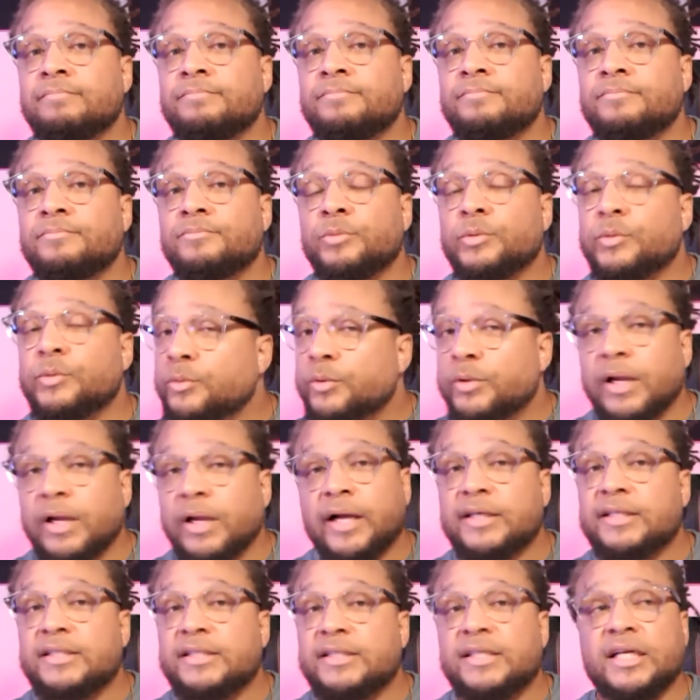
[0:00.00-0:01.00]
We, we
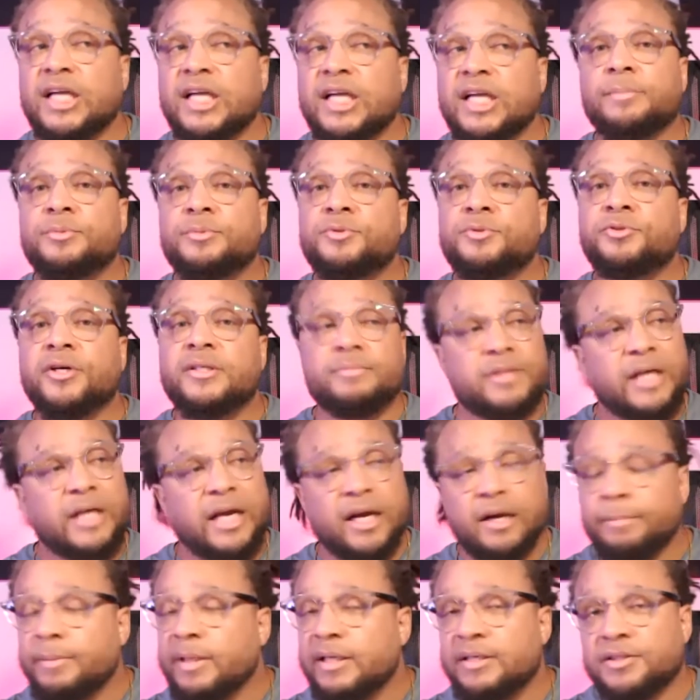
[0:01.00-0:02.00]
like to say Jacob tricked him.
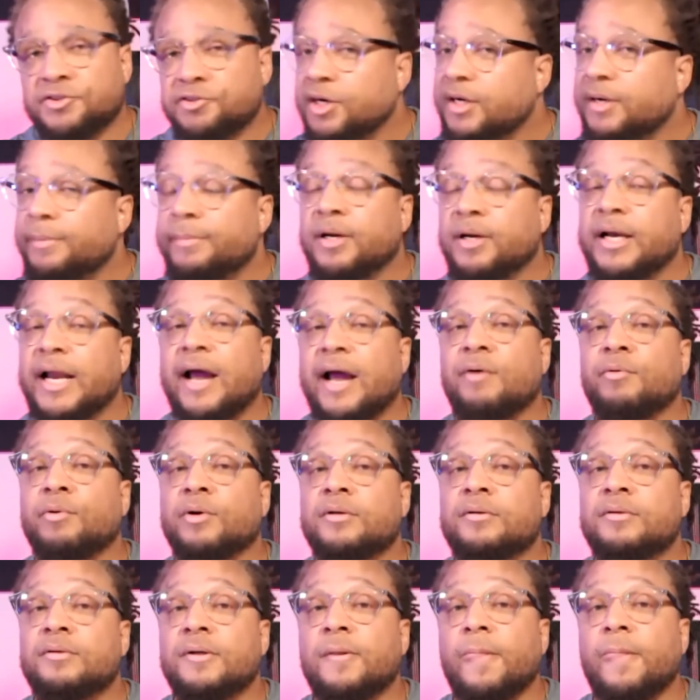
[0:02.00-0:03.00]
Jacob didn't trick him on that one.
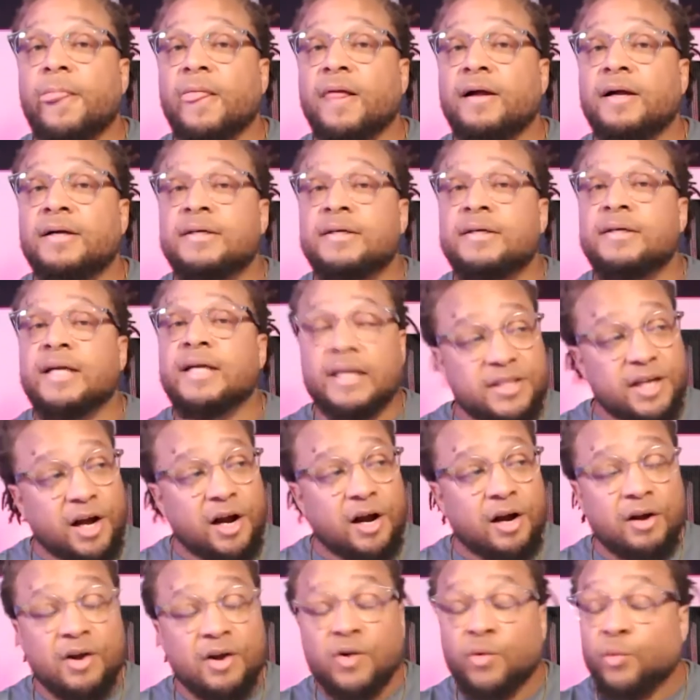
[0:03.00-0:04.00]

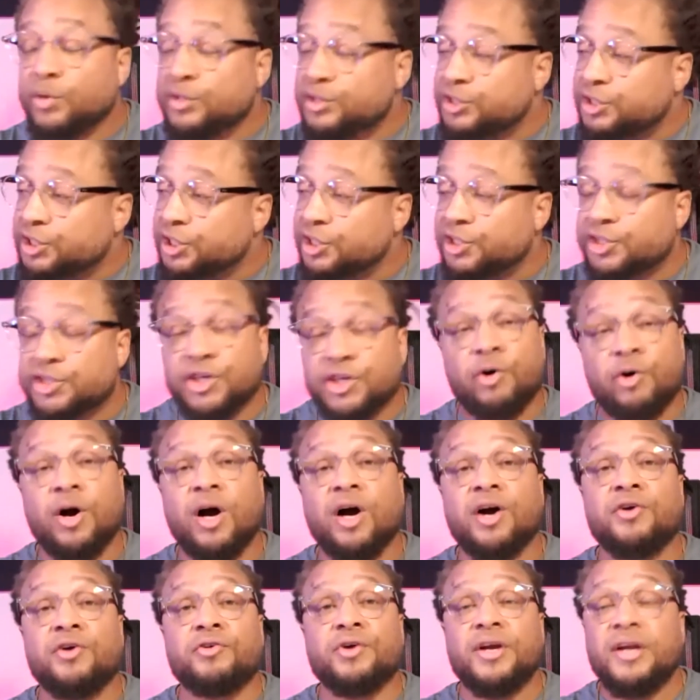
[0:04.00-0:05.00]
Esau was just so
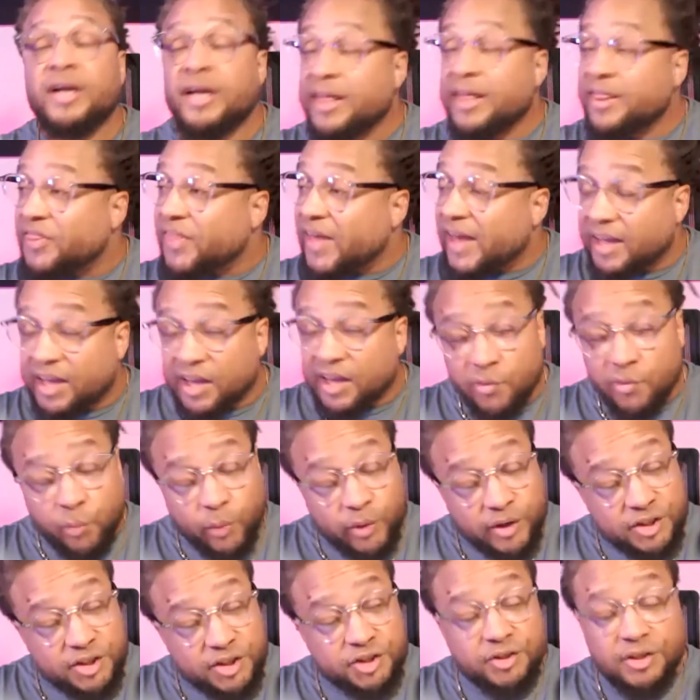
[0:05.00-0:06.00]
hungry that he
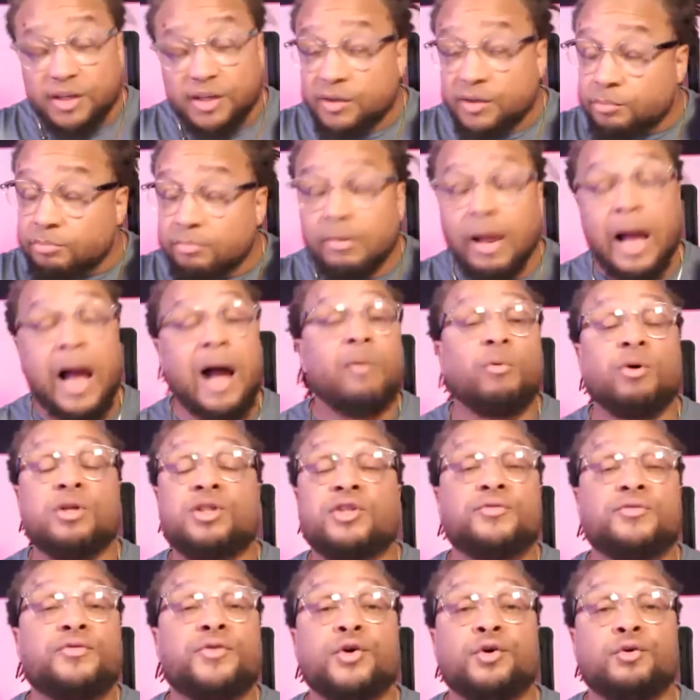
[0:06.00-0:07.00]
went, he, I want
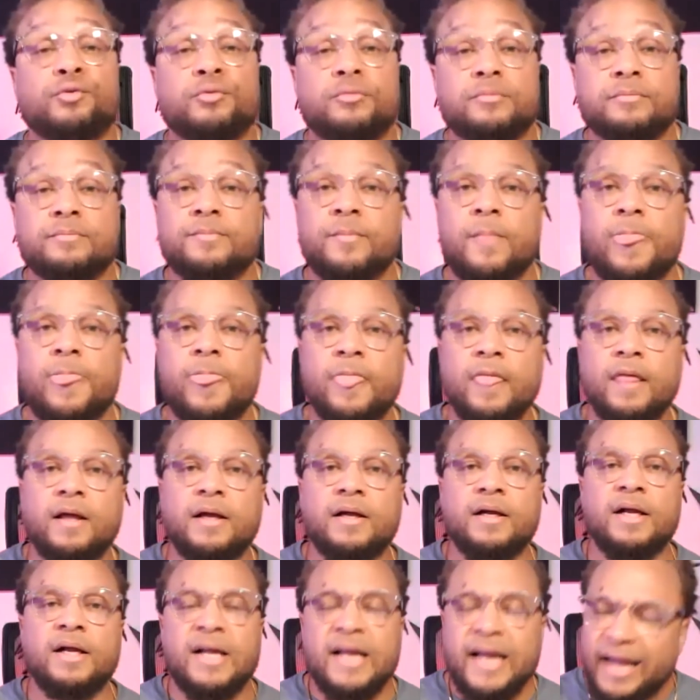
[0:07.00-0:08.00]
the food.
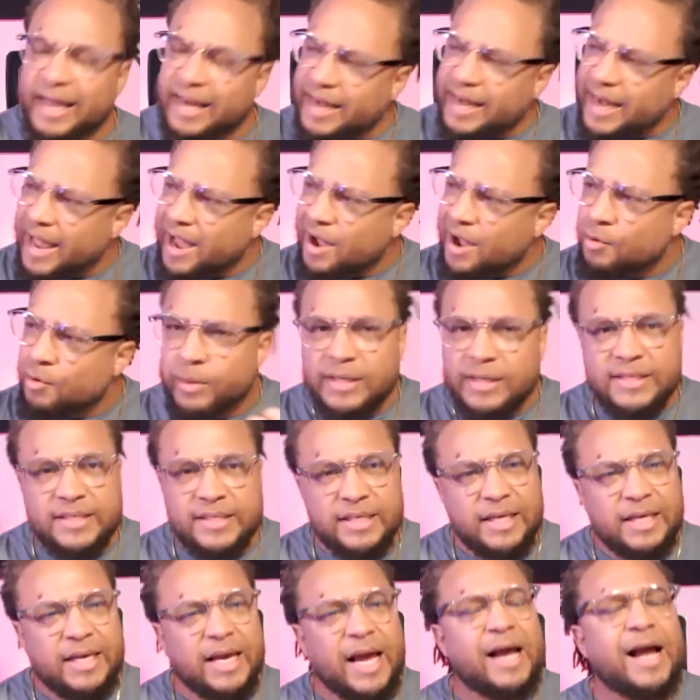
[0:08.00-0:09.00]
And now we
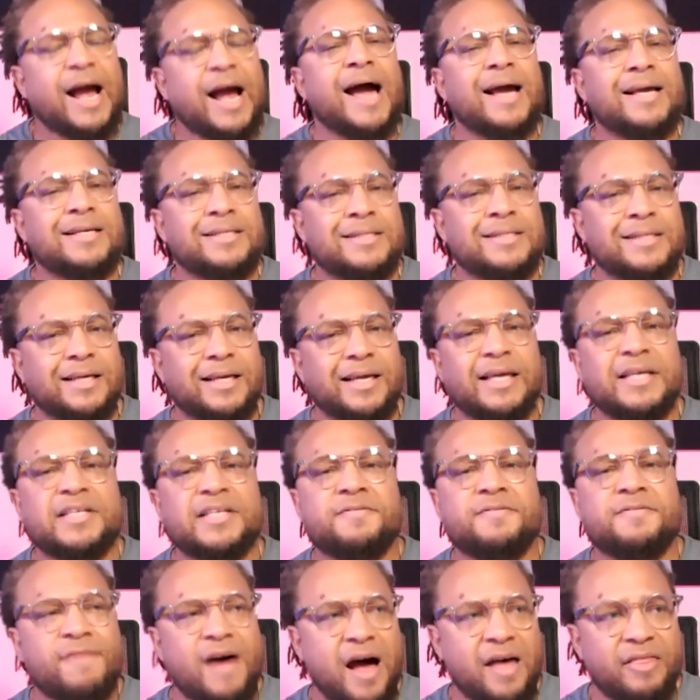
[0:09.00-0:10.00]
see Isaac, his
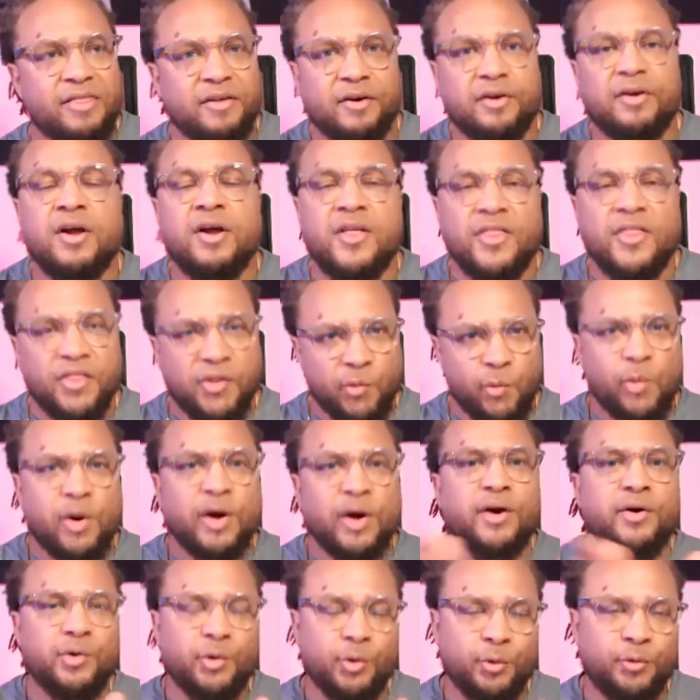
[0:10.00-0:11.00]
father, the
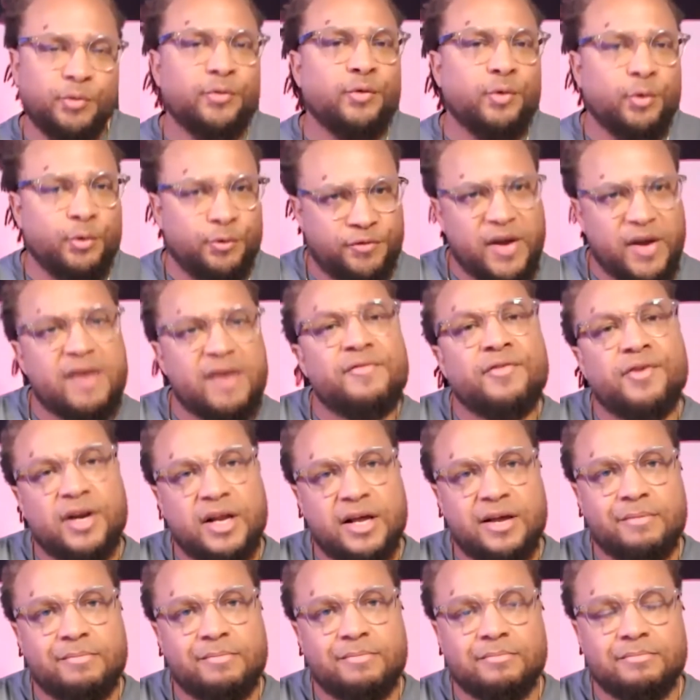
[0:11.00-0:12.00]
one who, who favored
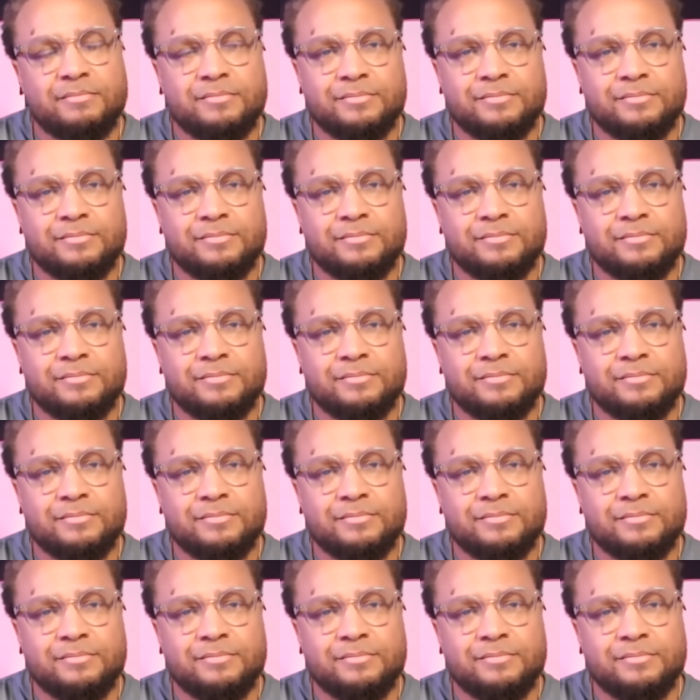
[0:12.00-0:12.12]
him,